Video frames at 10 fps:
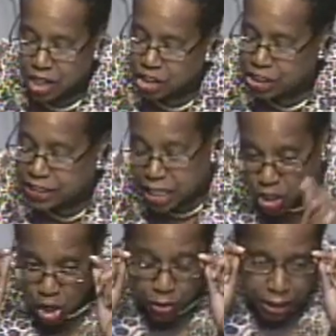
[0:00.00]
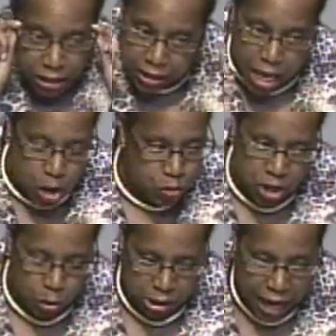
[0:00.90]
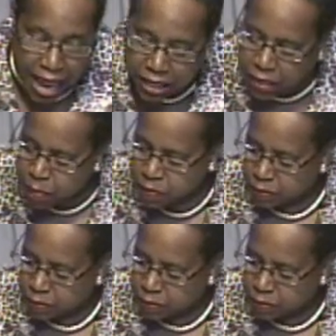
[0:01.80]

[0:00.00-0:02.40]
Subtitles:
She said, you can say you don't like them,